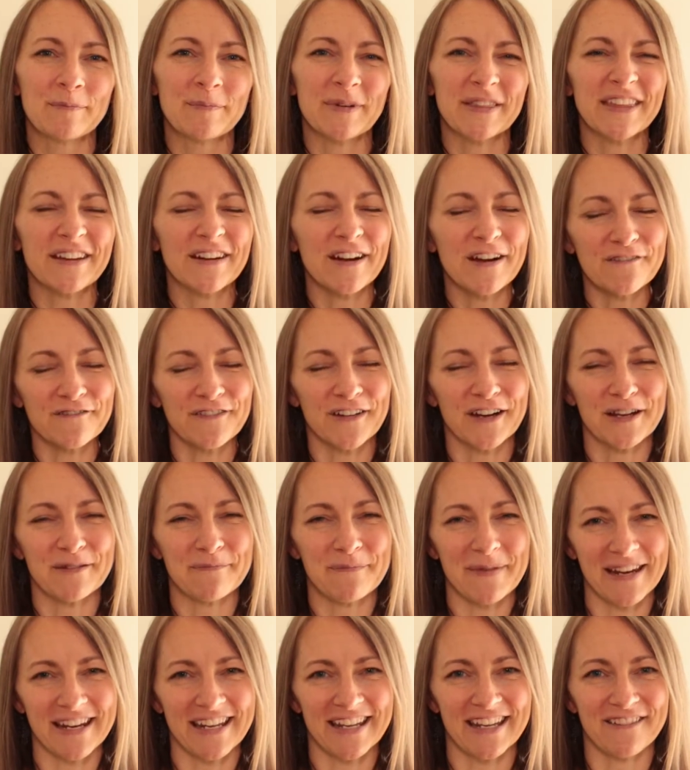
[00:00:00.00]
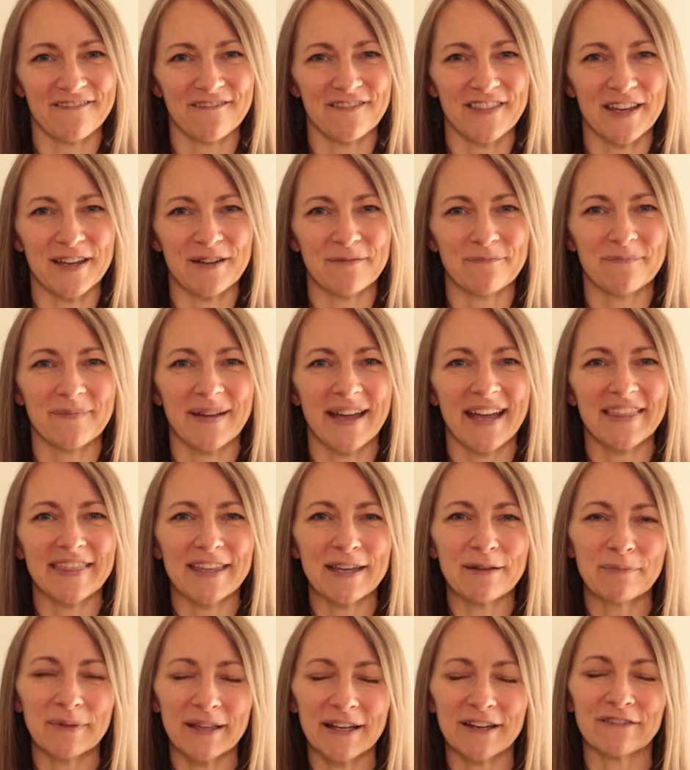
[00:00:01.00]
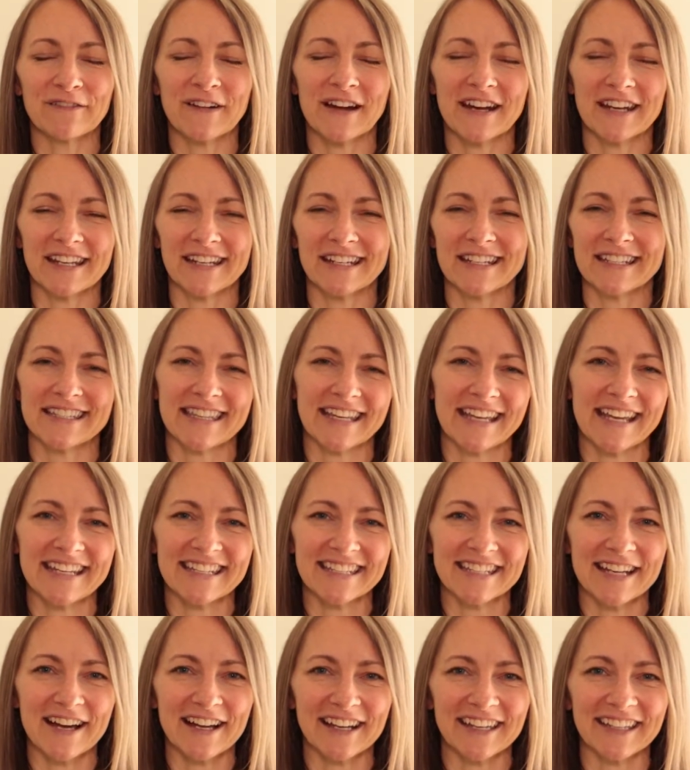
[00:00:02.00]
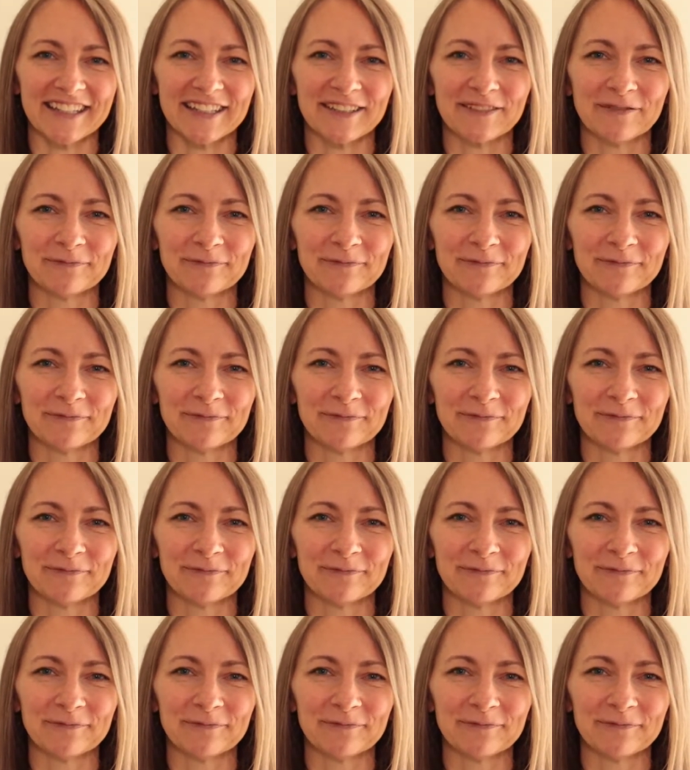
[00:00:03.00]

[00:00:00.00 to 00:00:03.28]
But there aren't very many of them, and they blend right in as they get soggy.